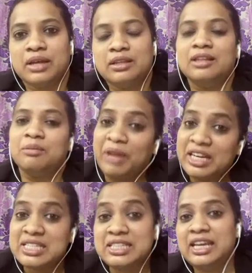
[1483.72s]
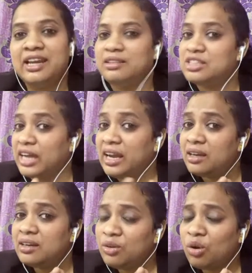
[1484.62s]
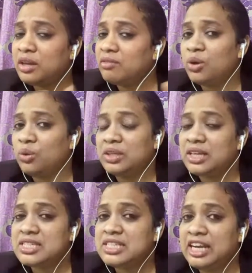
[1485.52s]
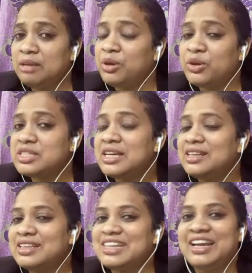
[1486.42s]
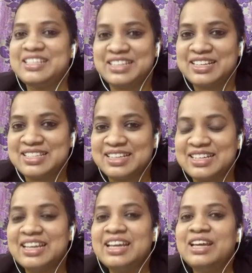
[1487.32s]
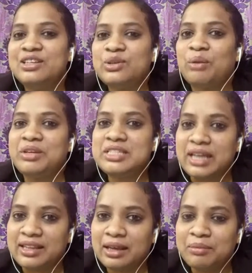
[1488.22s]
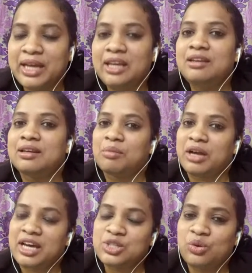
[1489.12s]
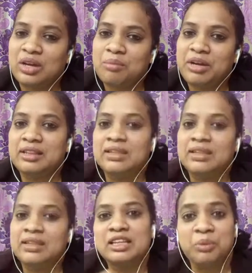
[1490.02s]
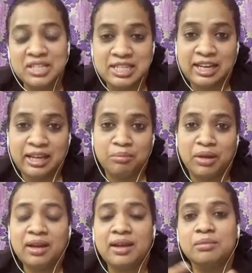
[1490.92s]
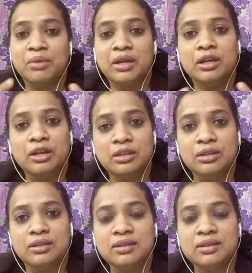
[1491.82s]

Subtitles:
adu per stealing. The child did not even know that is stealing because the child is innocent. So obviously adu mari nam kaas kudukama edutha adu per stealing ma adu mari eduthu